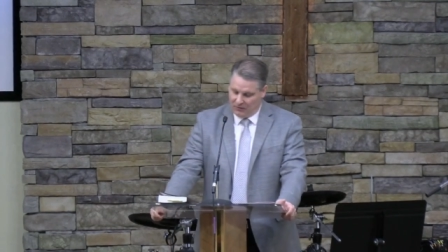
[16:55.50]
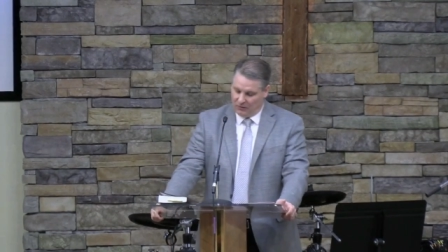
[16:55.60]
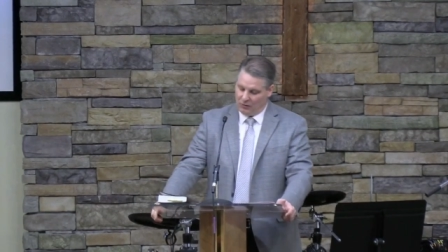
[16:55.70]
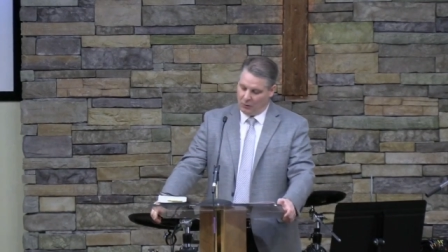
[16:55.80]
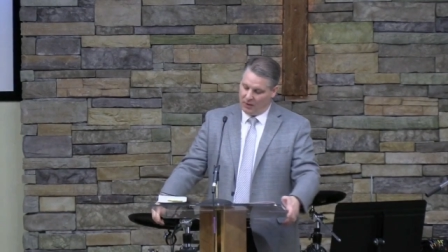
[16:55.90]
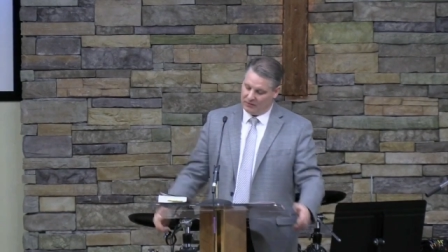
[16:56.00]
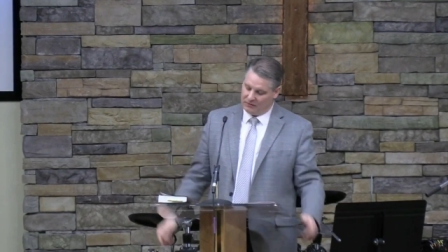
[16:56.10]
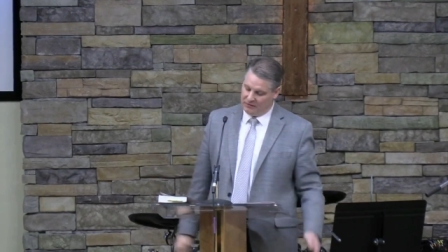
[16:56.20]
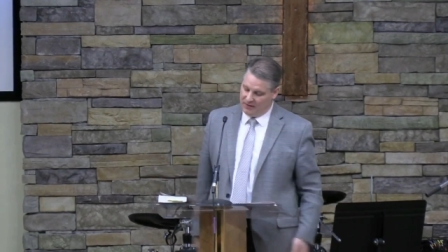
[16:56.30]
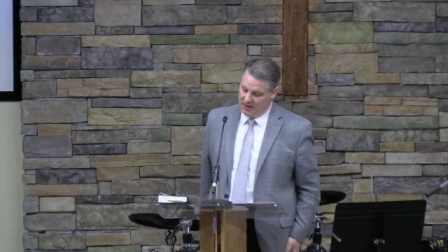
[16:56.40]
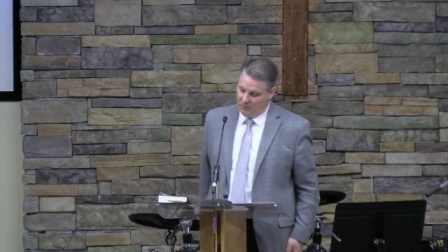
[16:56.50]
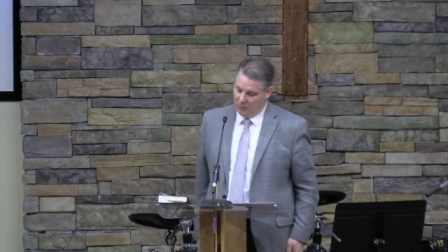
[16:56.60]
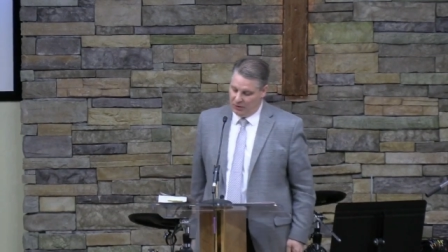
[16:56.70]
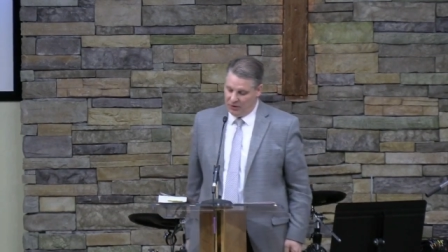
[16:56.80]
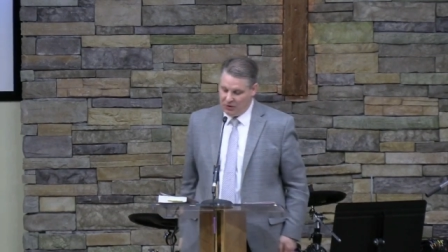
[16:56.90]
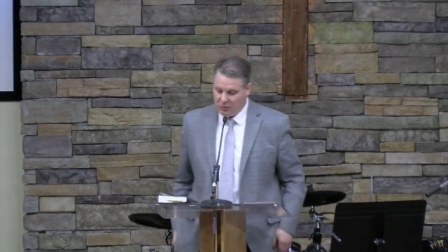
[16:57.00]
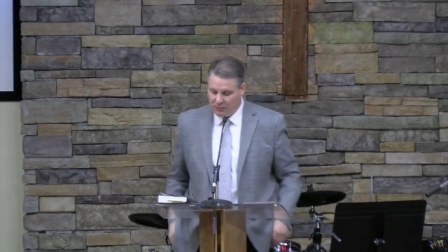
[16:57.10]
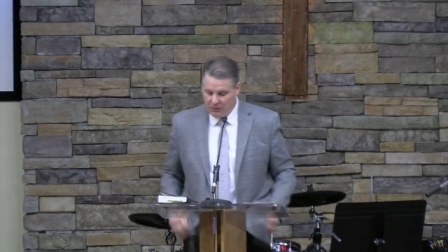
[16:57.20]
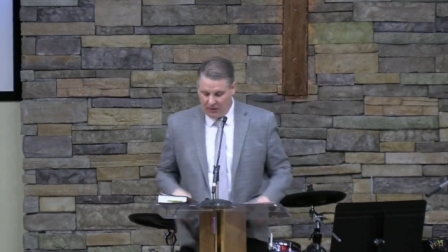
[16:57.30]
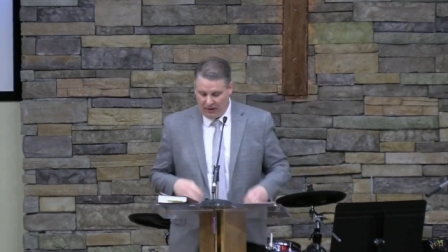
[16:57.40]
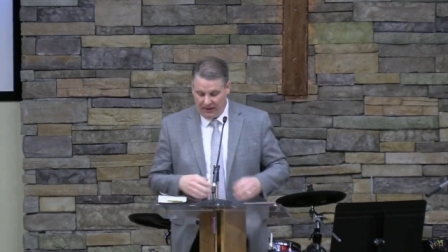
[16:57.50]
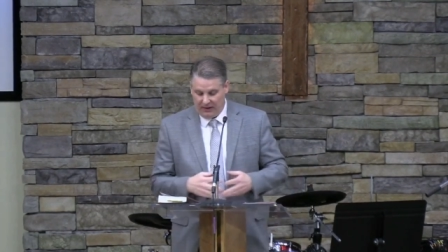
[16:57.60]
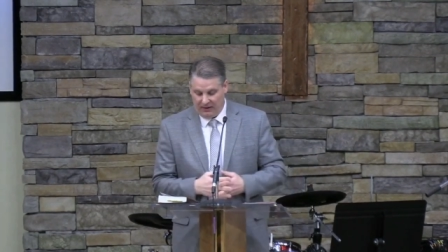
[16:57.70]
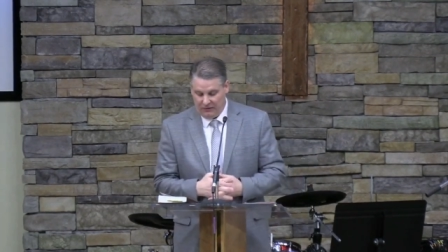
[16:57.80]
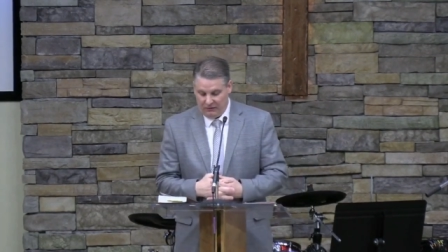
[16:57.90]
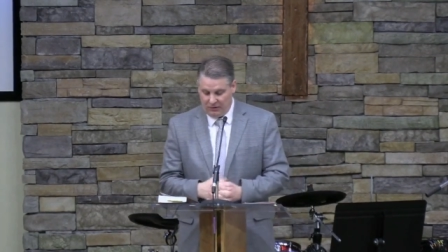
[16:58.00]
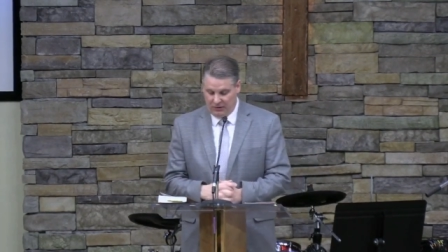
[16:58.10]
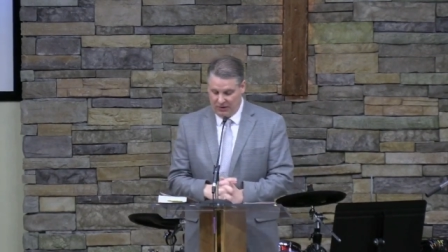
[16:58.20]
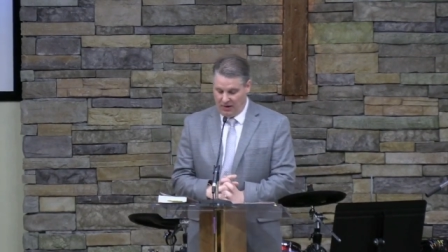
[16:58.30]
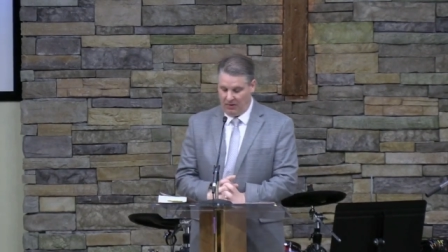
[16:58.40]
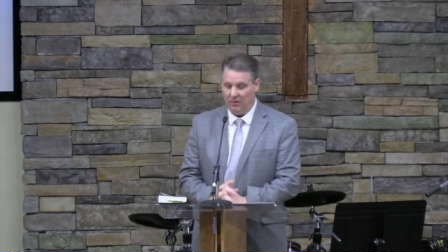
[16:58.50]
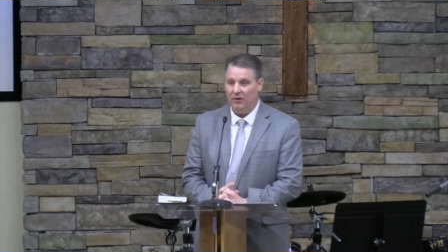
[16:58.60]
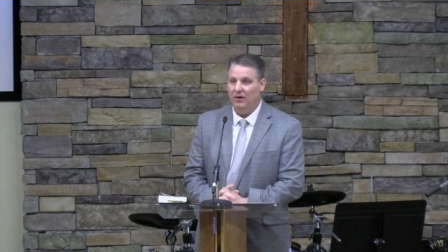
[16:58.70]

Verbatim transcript: To what extent would you be willing to go